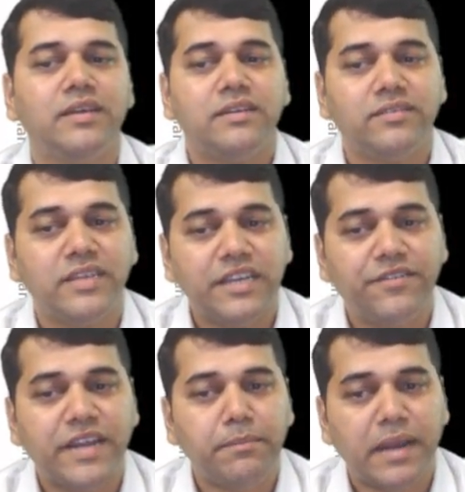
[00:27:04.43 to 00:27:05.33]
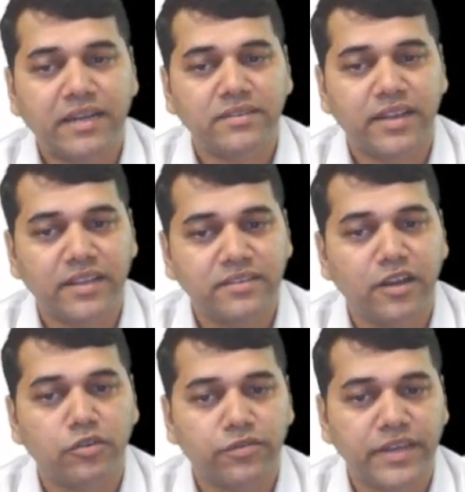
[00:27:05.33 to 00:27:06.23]
Significant matters arising
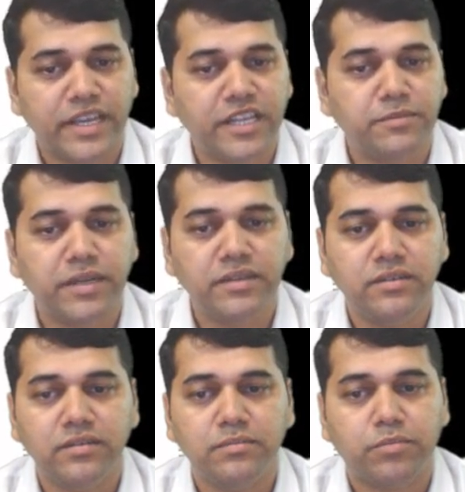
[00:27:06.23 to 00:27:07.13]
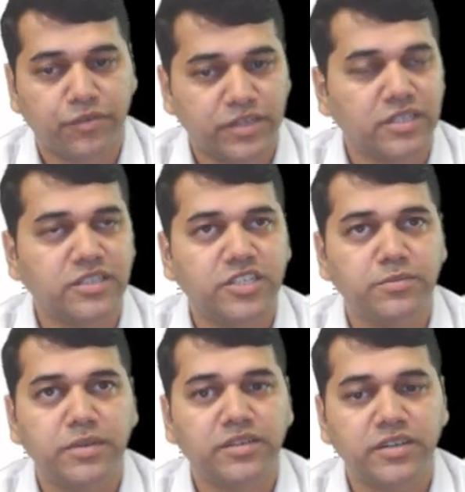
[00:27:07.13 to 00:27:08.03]
out of engagement, professional
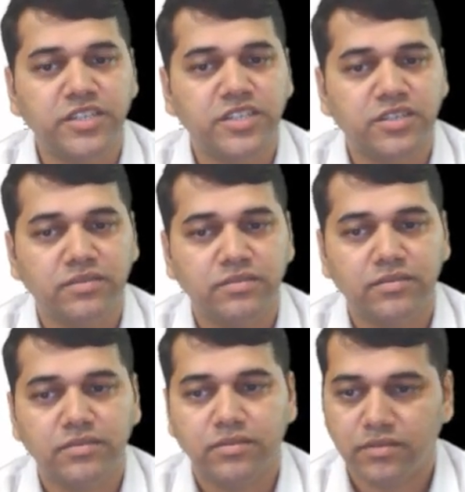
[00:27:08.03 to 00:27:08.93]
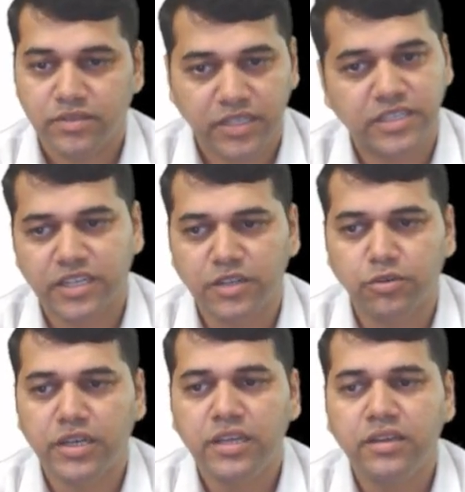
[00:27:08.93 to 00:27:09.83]
judgment reached. 330
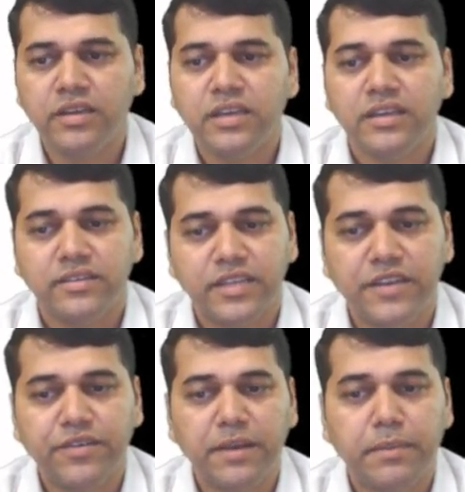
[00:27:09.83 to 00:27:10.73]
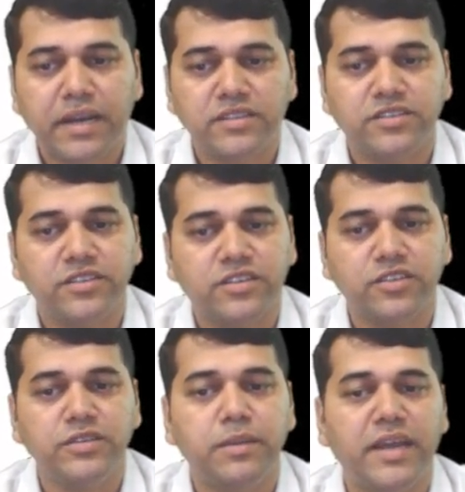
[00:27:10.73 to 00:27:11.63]
only. Significant matters
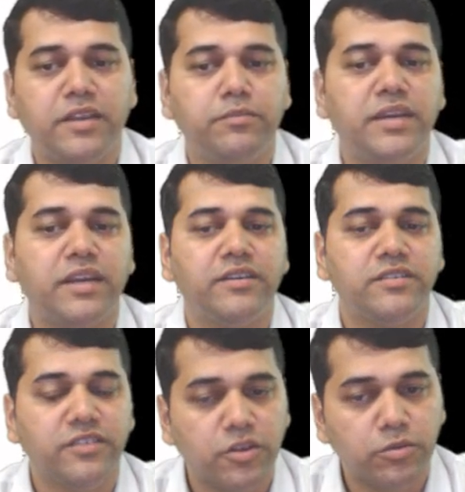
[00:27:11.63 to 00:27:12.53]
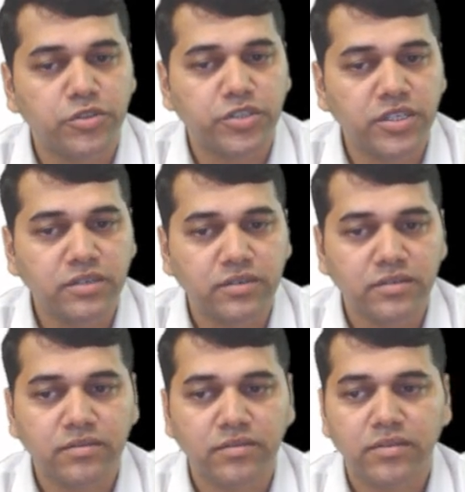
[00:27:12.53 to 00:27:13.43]
discussed with the management and TCWG.
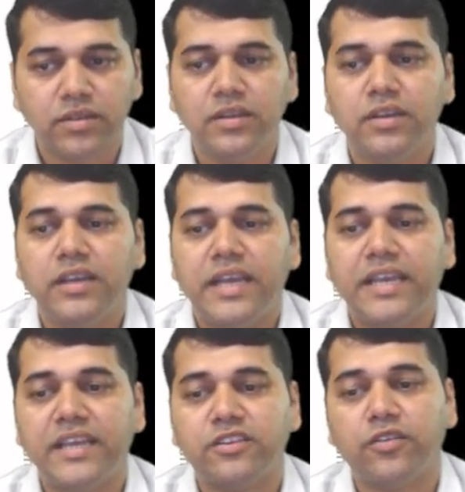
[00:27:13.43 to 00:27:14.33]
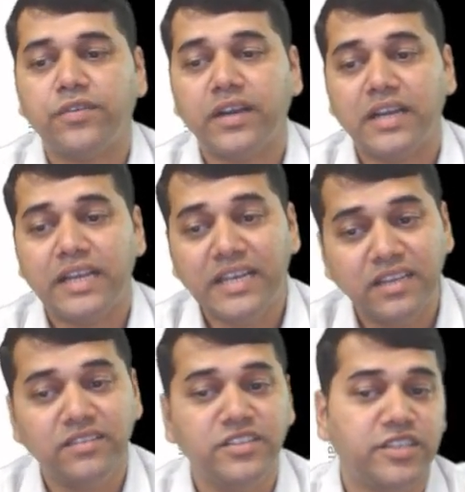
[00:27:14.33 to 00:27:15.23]
In case of
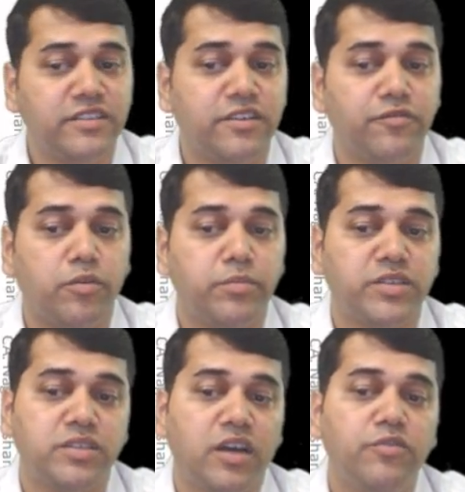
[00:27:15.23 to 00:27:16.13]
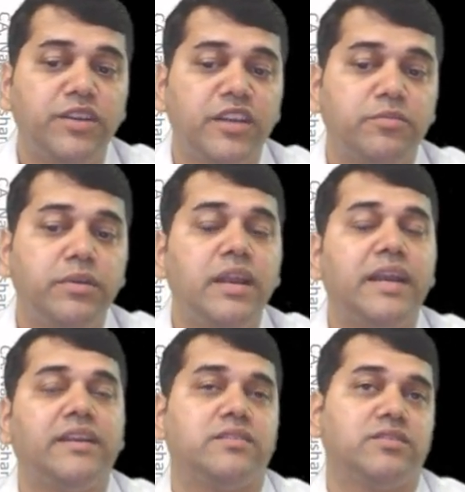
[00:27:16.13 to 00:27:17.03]
inconsistency information, how it has been
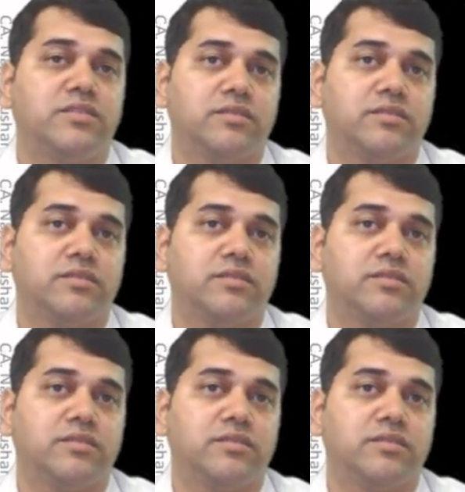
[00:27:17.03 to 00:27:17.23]
addressed.